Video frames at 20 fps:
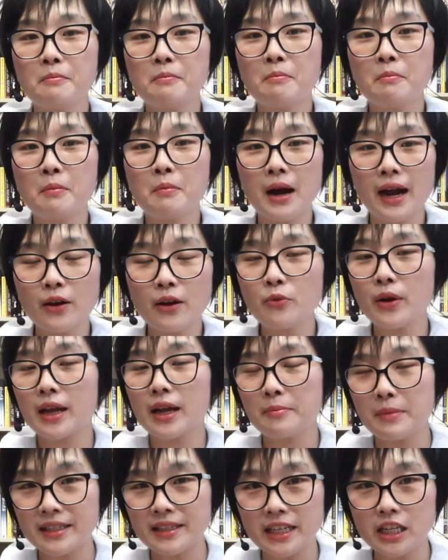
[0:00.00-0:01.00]
my
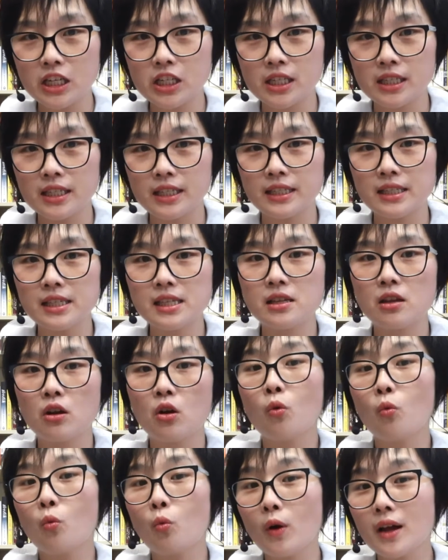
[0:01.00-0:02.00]
recommendation is
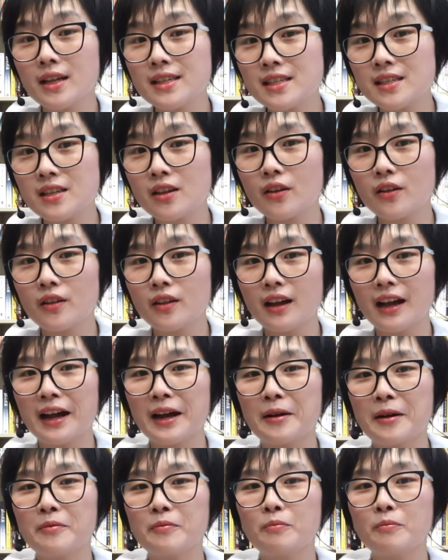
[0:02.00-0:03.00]
once
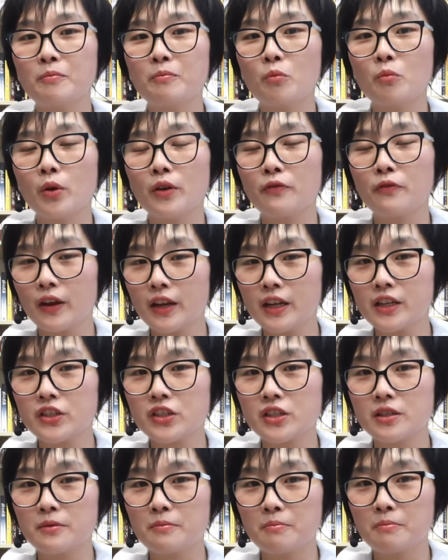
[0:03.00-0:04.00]
we
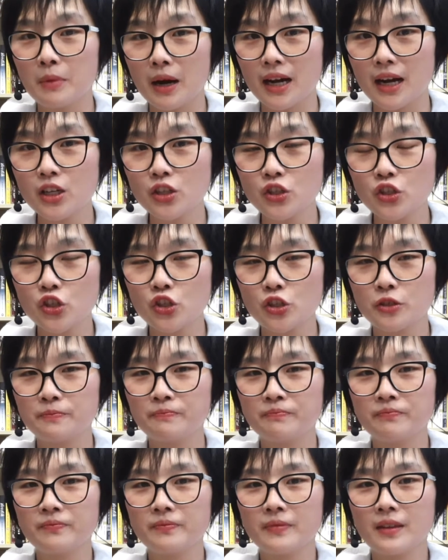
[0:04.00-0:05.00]
finish March,
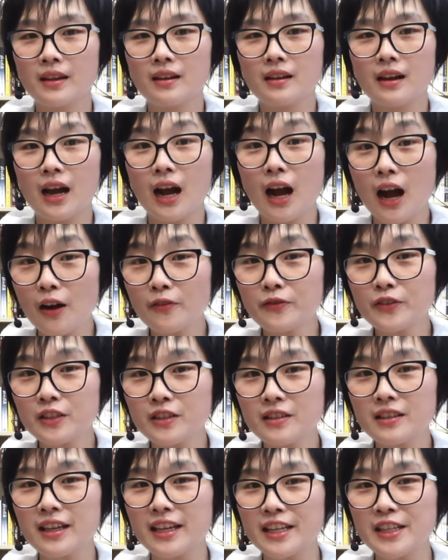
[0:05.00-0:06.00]

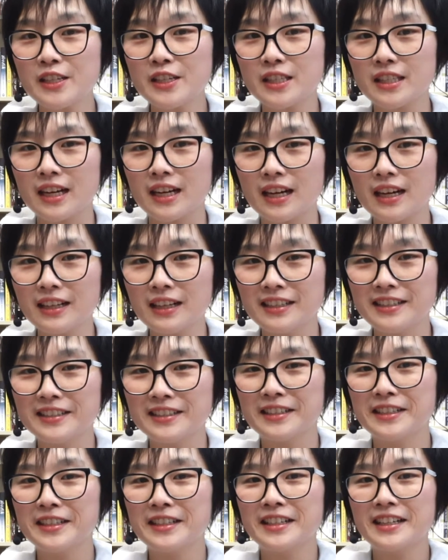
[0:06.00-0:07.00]
after the Easter,
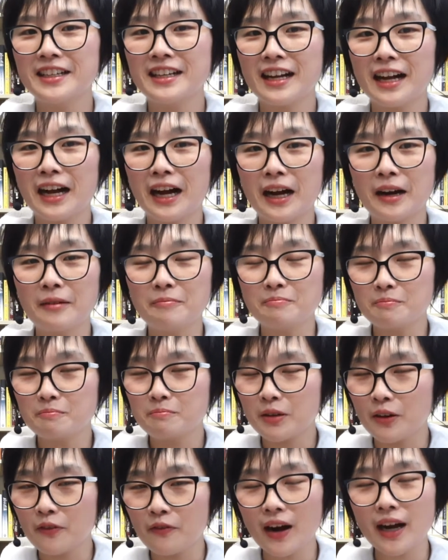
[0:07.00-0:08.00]

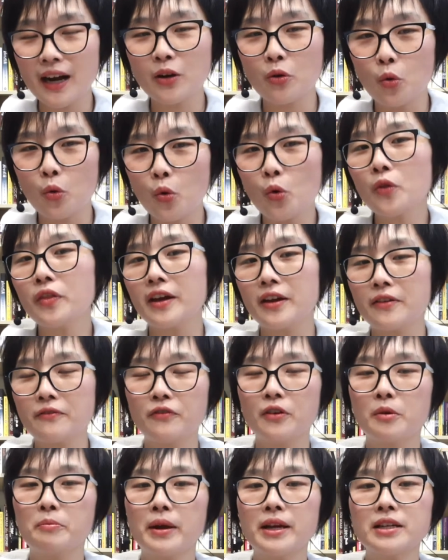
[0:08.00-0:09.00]
provide all the
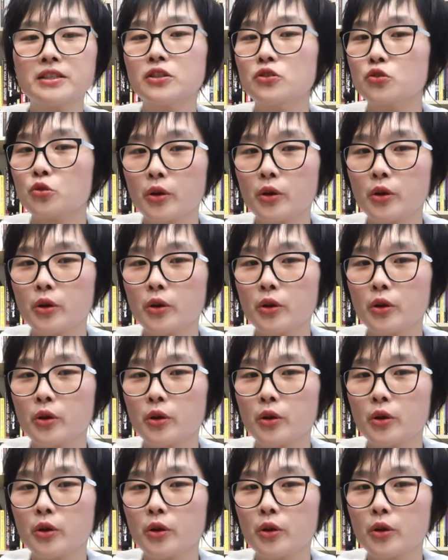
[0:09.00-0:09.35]
information